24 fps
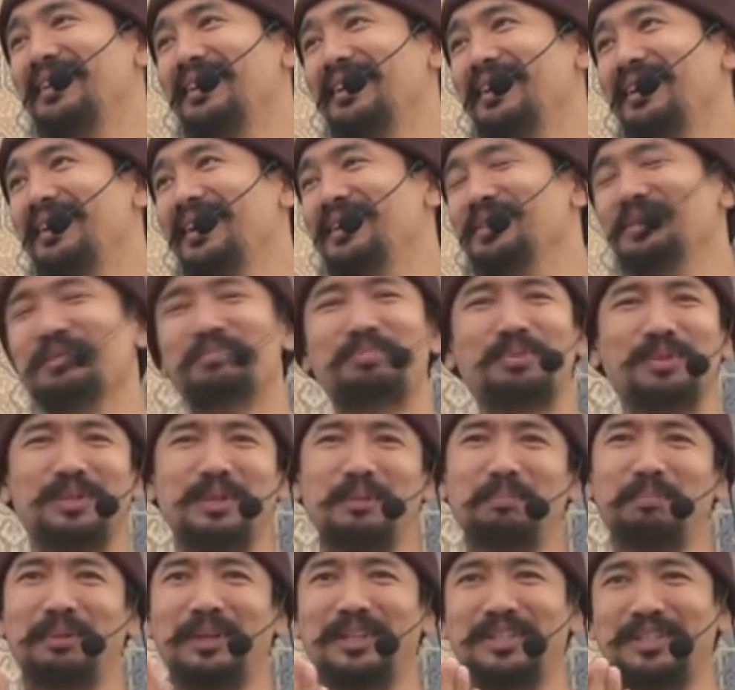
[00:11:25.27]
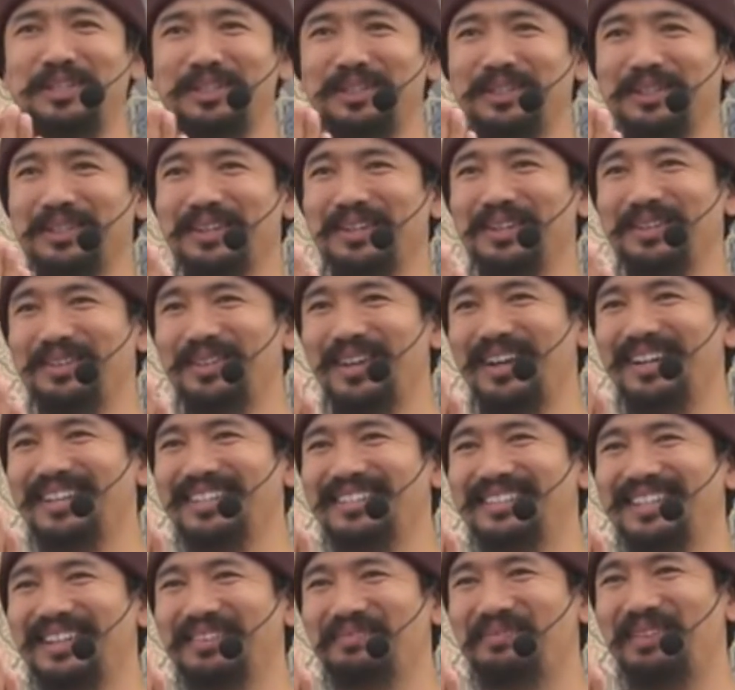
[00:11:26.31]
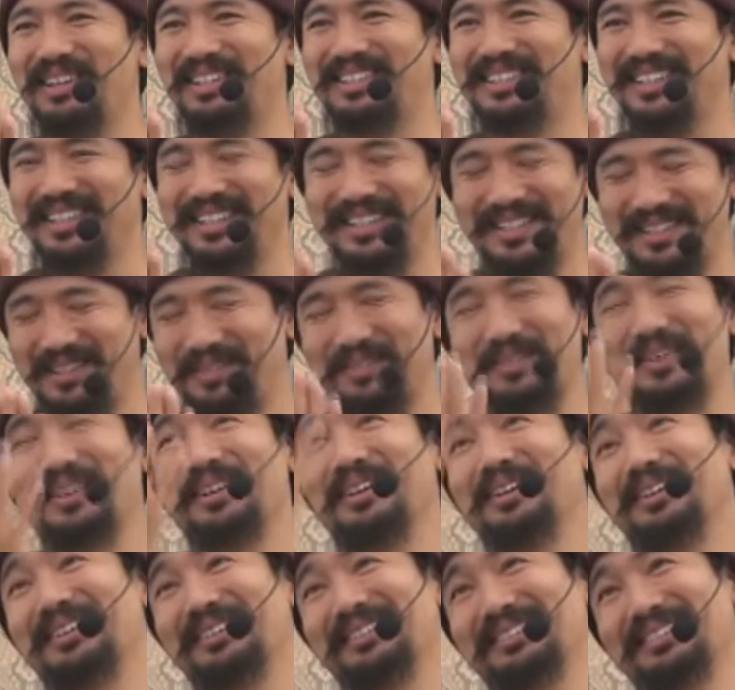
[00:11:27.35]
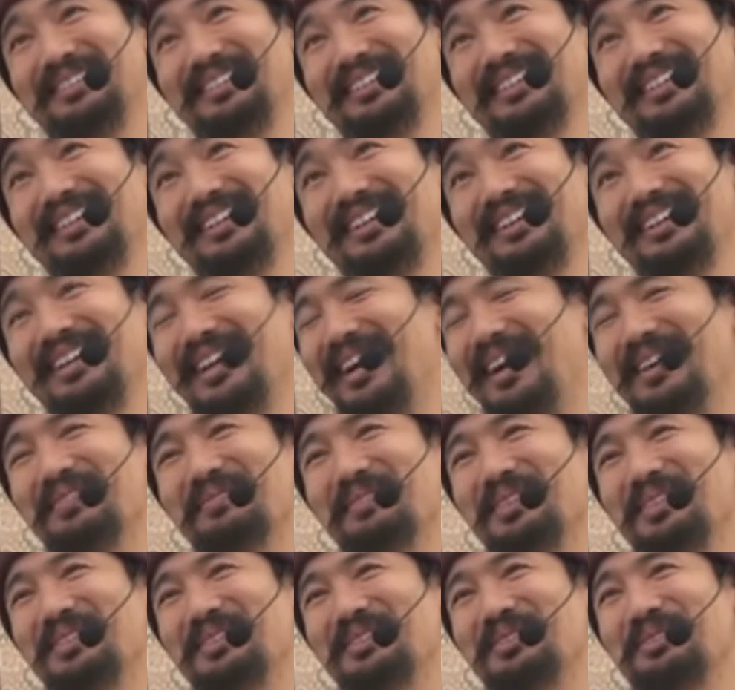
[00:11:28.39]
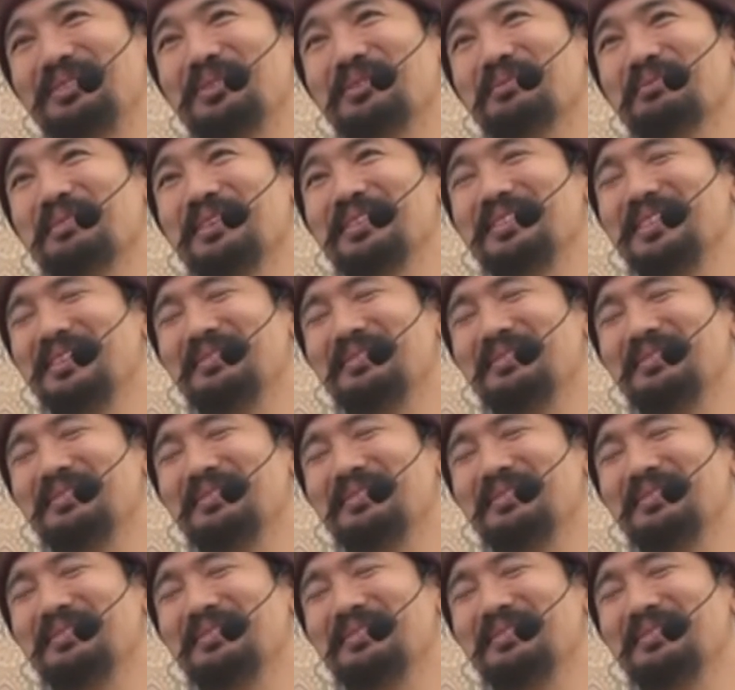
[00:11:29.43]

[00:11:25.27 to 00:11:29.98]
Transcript: And you put the picture, do you understand the picture? You know, I miss you so much.